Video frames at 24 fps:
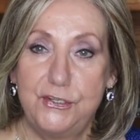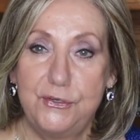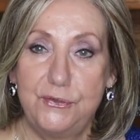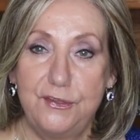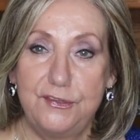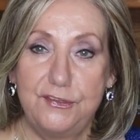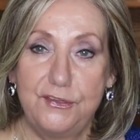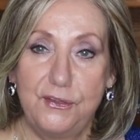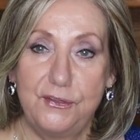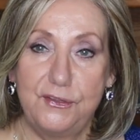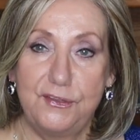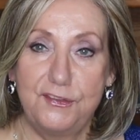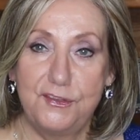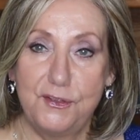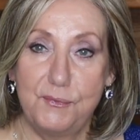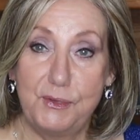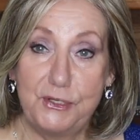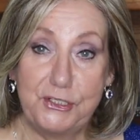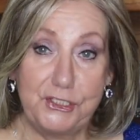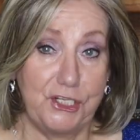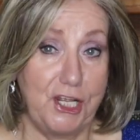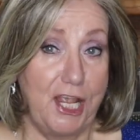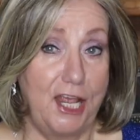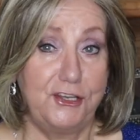There's only so
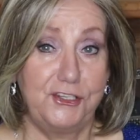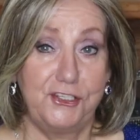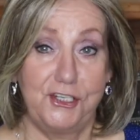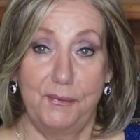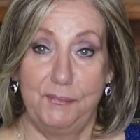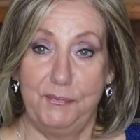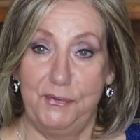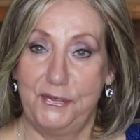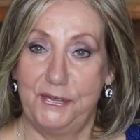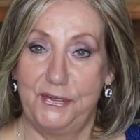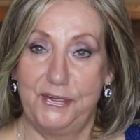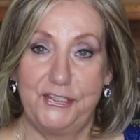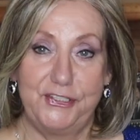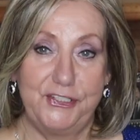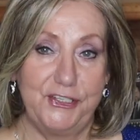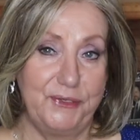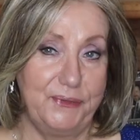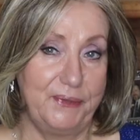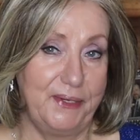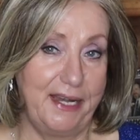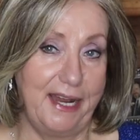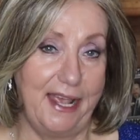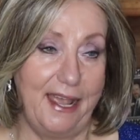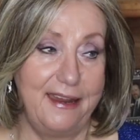much ketchup you can
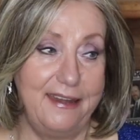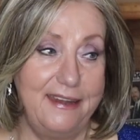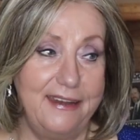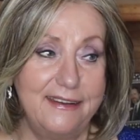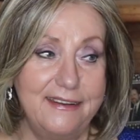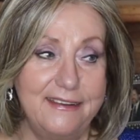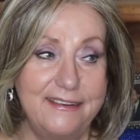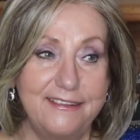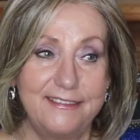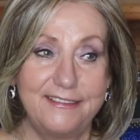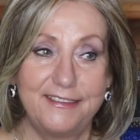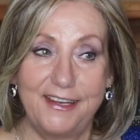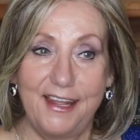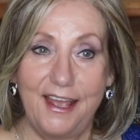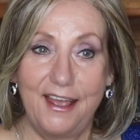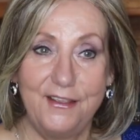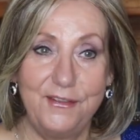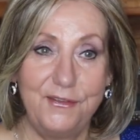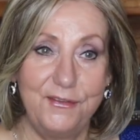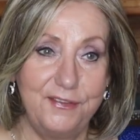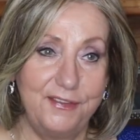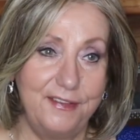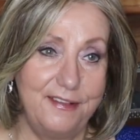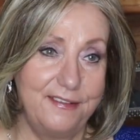do, and I didn't start
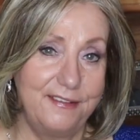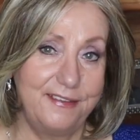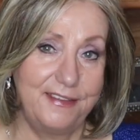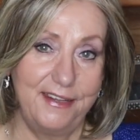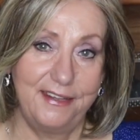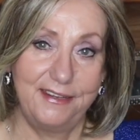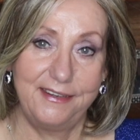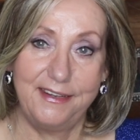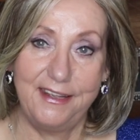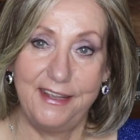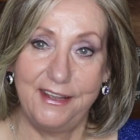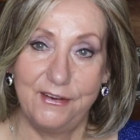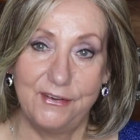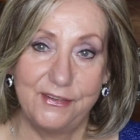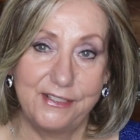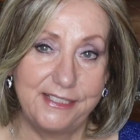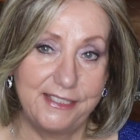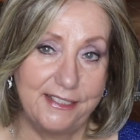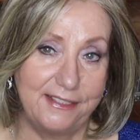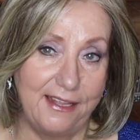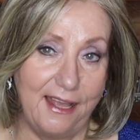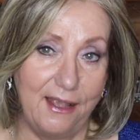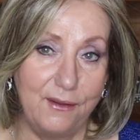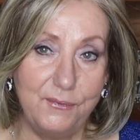using skincare
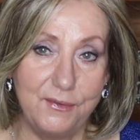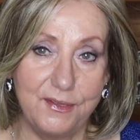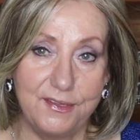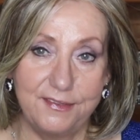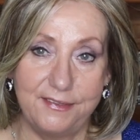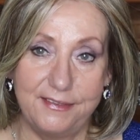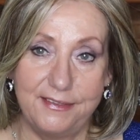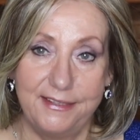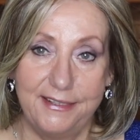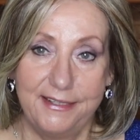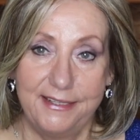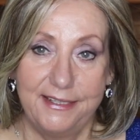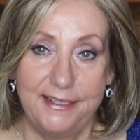until I was,